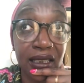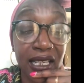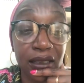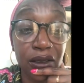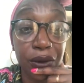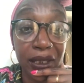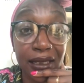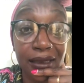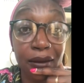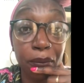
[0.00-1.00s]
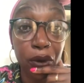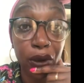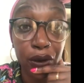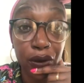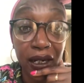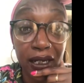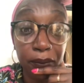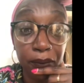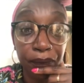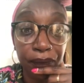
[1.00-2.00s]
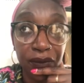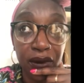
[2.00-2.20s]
then created a programme